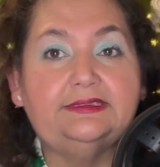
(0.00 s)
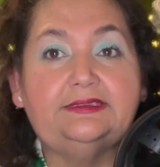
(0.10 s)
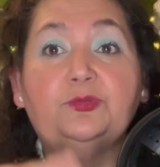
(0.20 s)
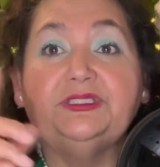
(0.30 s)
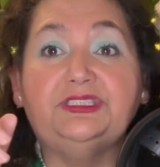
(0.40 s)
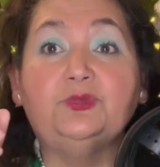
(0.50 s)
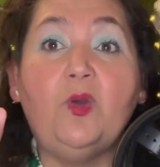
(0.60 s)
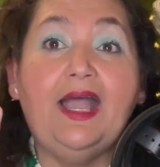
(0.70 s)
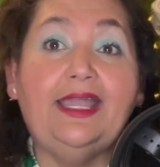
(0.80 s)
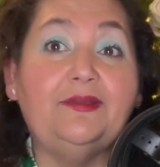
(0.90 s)
which is
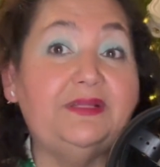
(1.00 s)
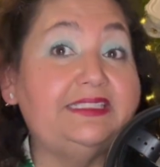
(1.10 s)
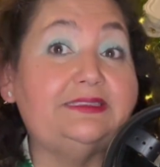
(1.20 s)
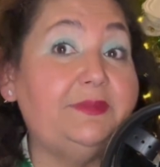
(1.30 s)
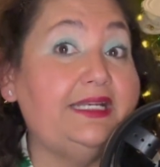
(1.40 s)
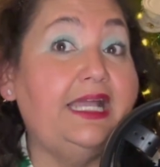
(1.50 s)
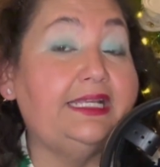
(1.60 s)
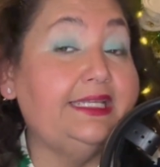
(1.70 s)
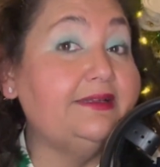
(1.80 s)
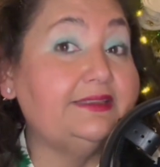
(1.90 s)
why Melissa may not
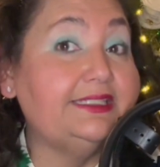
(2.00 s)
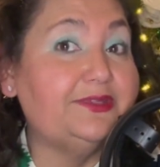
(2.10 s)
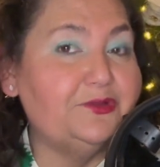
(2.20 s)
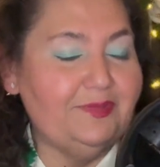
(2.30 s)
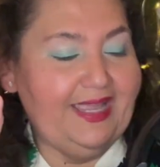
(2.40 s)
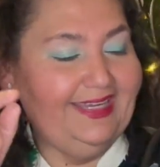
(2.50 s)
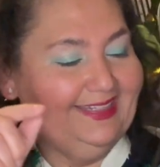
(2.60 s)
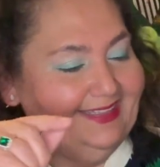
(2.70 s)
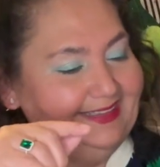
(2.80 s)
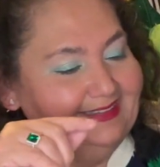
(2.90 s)
get the other
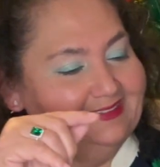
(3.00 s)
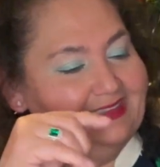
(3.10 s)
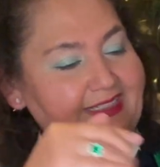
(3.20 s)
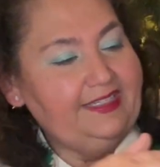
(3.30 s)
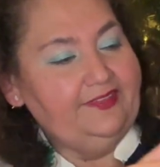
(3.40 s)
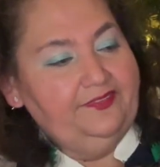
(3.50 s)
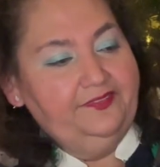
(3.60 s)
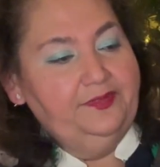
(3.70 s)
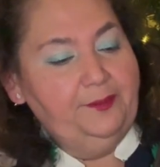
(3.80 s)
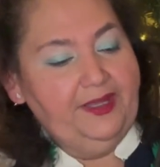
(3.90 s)
bag, is
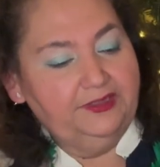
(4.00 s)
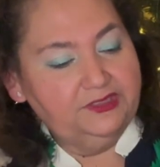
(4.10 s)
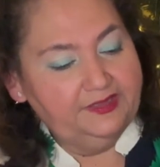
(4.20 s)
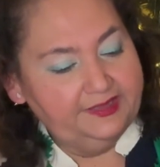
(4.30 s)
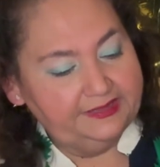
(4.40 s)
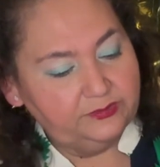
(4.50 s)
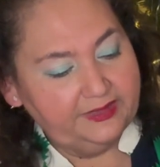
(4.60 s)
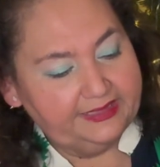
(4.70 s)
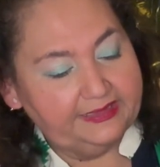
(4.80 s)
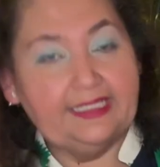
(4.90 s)
the belt on this
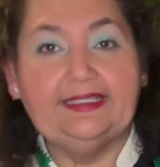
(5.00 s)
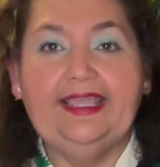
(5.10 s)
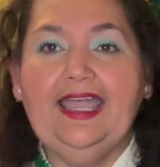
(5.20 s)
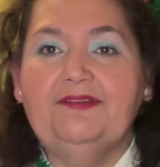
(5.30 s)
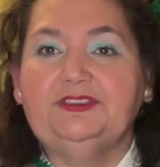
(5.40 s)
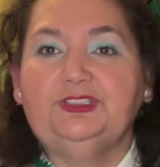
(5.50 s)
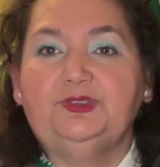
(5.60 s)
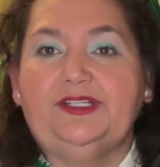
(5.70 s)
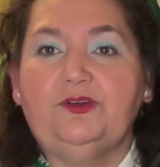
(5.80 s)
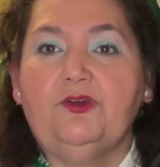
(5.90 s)
one, they have it
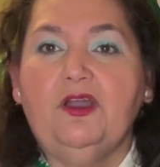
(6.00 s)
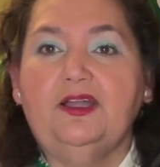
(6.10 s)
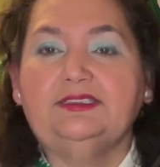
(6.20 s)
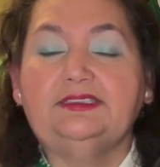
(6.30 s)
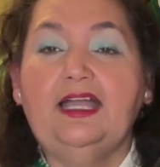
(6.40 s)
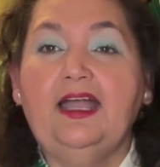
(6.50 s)
straight across.